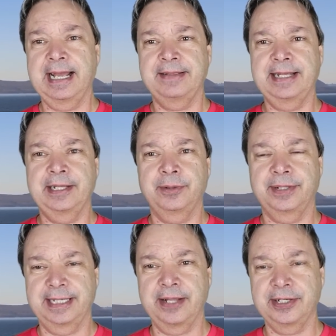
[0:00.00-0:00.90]
And then there
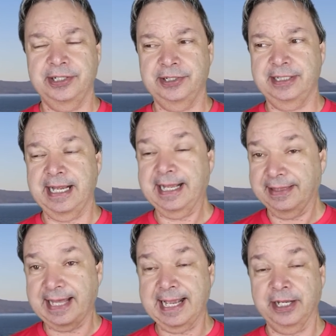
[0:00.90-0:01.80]
were the others who are
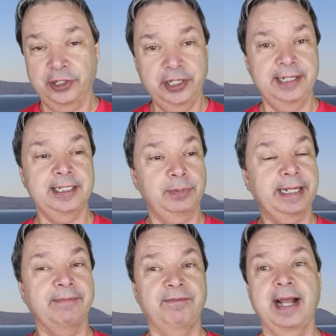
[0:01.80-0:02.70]
saying, thank goodness
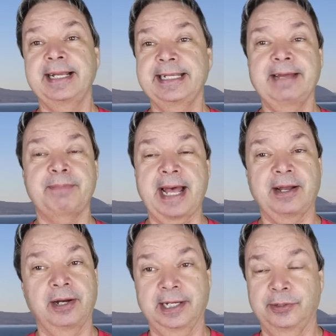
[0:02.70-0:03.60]
we can finally get
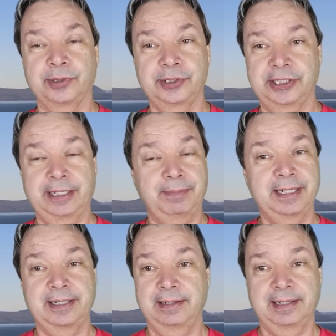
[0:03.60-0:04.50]
back on a cruise ship
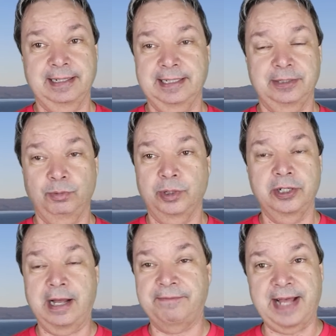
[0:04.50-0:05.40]
and because we're
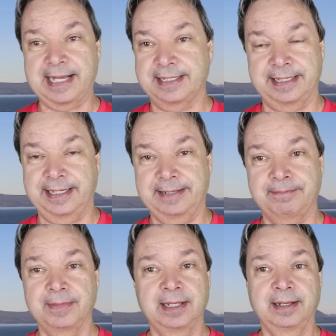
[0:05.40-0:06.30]
not vaccinated.
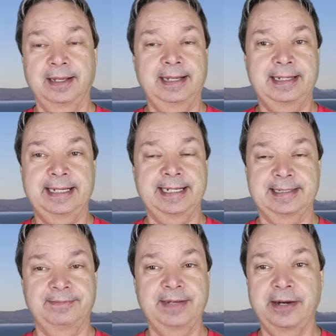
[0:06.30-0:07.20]
It's